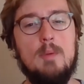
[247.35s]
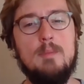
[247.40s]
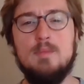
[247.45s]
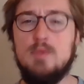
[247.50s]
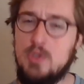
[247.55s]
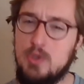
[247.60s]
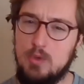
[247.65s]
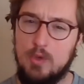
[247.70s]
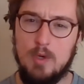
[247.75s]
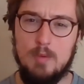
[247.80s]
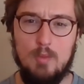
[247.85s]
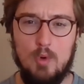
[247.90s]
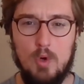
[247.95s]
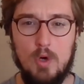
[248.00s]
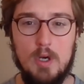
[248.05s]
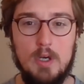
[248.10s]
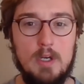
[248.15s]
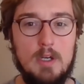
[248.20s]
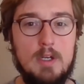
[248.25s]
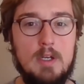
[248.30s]
two or
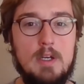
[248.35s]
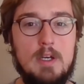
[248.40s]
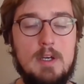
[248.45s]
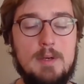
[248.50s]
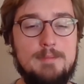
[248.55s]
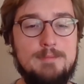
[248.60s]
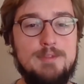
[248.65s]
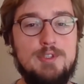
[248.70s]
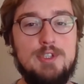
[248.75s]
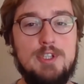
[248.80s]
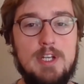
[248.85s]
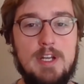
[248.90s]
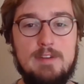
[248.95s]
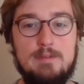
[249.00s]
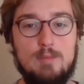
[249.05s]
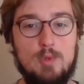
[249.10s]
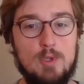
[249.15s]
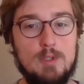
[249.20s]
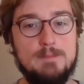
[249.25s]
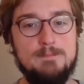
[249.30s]
more. You can have
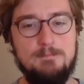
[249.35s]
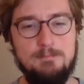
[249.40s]
more,